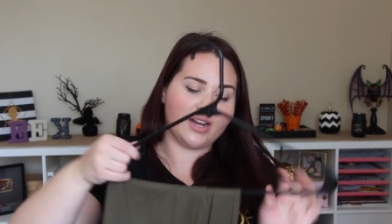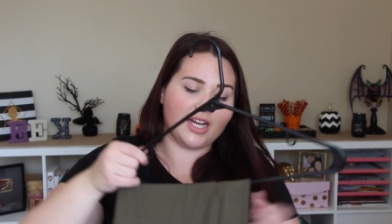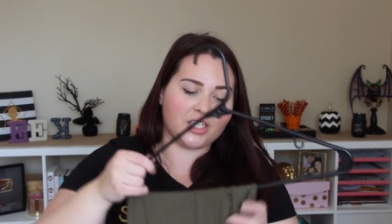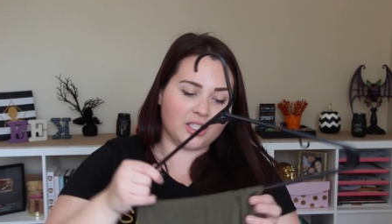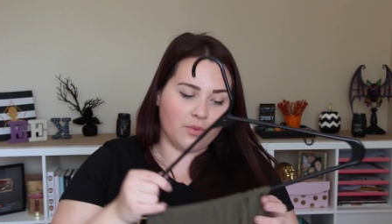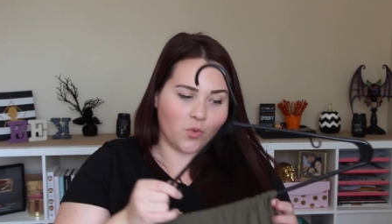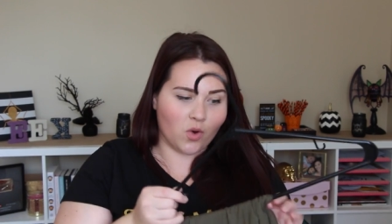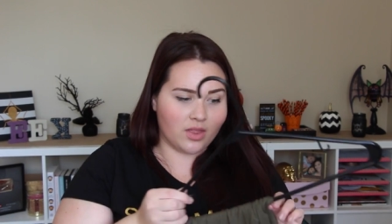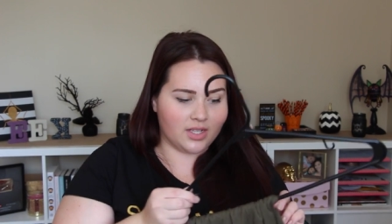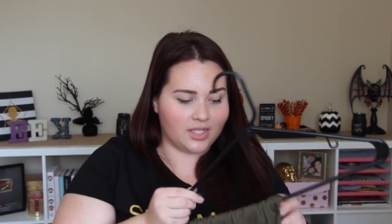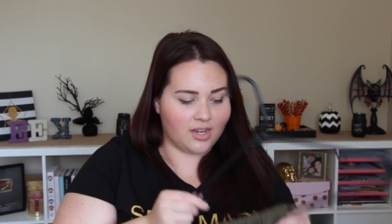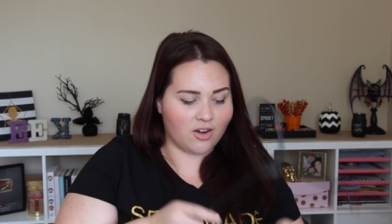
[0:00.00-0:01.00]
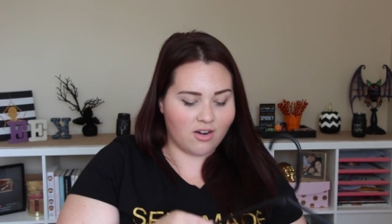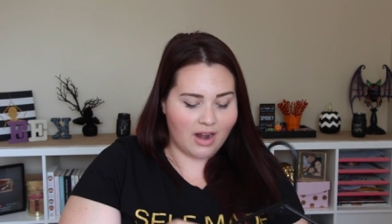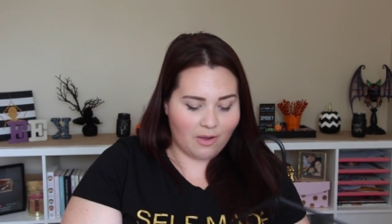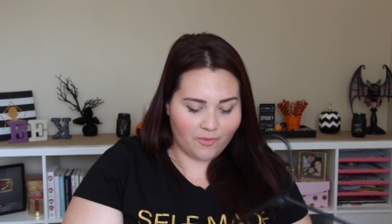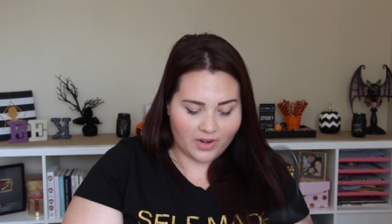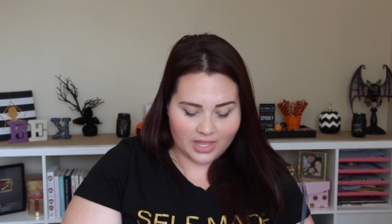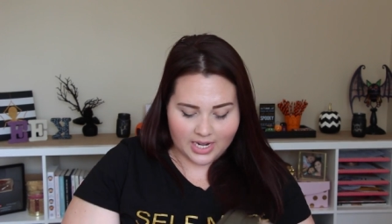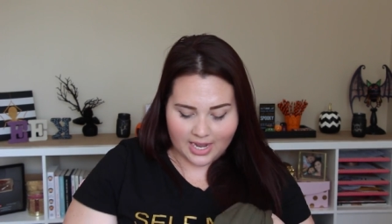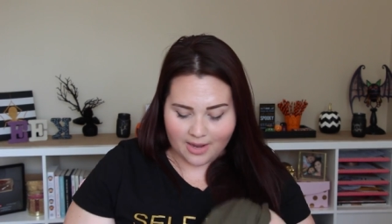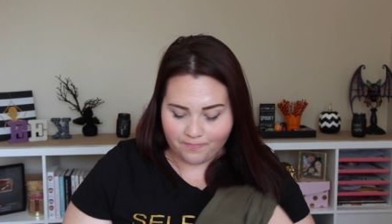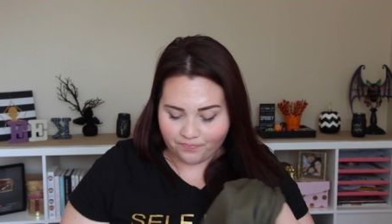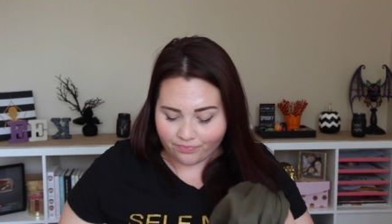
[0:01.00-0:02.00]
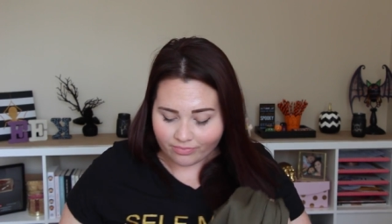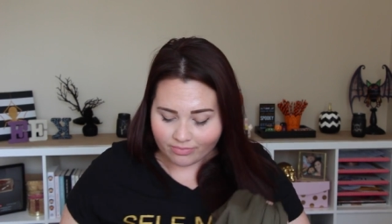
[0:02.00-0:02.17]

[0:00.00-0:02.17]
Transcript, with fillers: friend actually wore this in her outfit of the day,